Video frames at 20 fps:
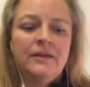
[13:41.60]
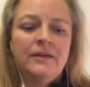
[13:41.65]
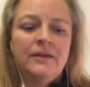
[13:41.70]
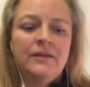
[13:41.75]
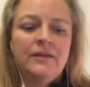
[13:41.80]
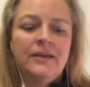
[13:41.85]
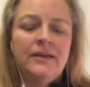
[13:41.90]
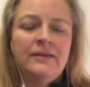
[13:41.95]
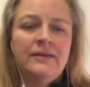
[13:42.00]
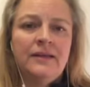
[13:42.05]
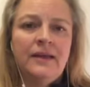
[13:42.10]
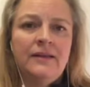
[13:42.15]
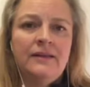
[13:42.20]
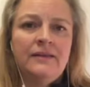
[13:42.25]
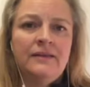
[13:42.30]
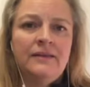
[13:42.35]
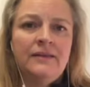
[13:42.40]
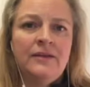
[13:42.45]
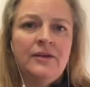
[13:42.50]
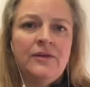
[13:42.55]
the
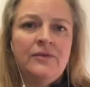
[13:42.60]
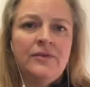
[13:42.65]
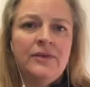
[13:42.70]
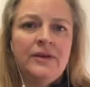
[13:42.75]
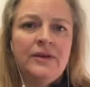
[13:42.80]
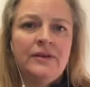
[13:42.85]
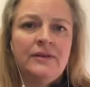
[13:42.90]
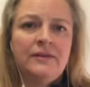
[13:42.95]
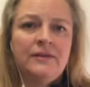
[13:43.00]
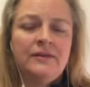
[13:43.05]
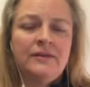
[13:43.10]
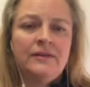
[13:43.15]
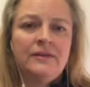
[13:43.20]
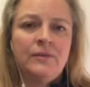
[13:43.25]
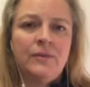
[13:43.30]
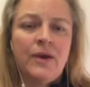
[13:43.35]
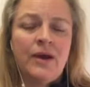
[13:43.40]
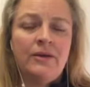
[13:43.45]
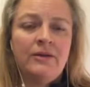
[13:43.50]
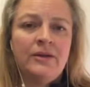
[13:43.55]
intensity of it,
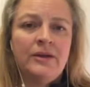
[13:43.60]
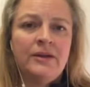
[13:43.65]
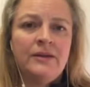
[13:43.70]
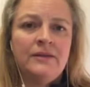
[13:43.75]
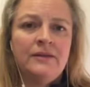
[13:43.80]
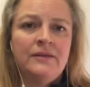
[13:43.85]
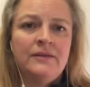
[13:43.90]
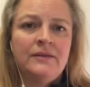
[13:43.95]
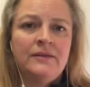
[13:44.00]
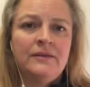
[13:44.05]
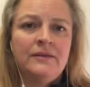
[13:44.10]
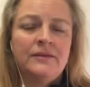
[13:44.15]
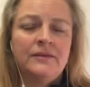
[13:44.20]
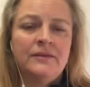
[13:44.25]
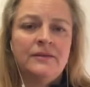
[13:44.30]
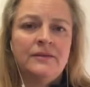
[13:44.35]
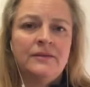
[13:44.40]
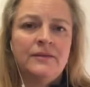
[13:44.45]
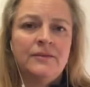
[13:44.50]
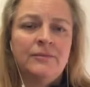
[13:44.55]
where it is,
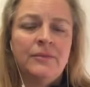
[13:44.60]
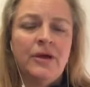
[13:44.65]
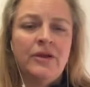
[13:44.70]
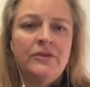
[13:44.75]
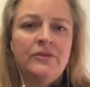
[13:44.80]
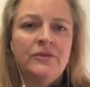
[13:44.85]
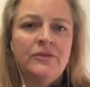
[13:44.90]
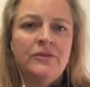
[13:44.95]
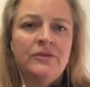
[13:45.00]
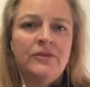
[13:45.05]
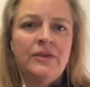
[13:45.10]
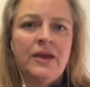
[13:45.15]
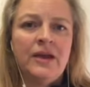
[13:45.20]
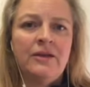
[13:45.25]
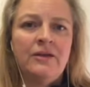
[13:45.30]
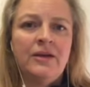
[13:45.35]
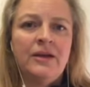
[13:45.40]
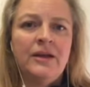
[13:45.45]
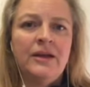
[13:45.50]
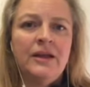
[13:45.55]
the muscles, the
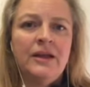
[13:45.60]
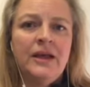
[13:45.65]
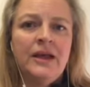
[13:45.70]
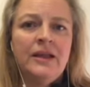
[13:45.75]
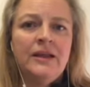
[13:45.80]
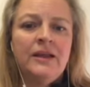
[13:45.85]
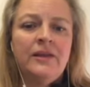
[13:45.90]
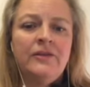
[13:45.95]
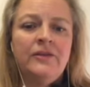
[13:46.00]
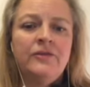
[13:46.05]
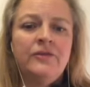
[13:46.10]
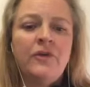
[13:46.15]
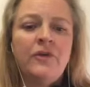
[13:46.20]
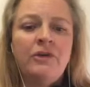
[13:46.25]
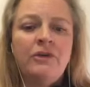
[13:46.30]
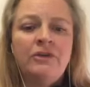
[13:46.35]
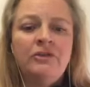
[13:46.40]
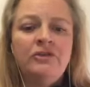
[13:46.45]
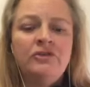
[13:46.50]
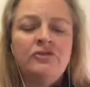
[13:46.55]
area. Now
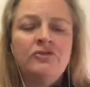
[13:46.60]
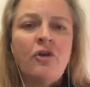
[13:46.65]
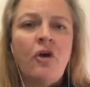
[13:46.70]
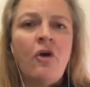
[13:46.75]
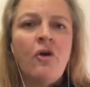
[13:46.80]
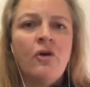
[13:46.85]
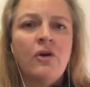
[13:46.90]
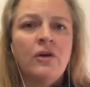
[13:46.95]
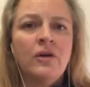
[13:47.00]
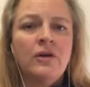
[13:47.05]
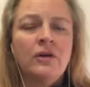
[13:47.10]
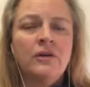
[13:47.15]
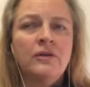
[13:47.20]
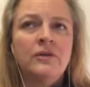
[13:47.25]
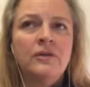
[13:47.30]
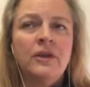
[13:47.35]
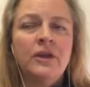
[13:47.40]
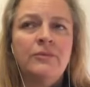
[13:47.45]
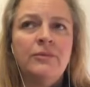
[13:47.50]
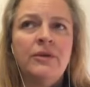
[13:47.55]
it's
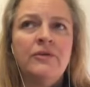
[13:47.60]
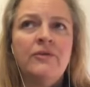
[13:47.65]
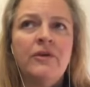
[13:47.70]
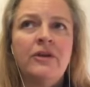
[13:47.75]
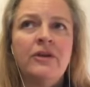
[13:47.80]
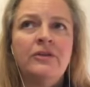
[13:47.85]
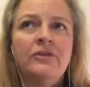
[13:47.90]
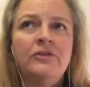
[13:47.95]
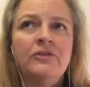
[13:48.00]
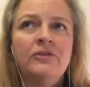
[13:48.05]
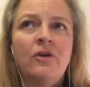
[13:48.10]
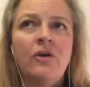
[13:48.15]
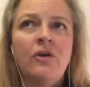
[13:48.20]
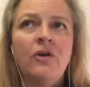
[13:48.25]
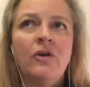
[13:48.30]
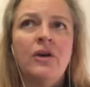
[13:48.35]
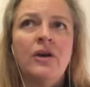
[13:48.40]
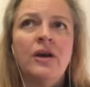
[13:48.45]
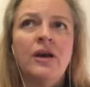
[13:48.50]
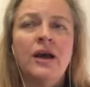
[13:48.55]
going to be a very
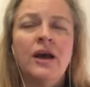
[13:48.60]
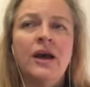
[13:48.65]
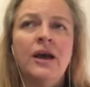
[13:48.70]
strong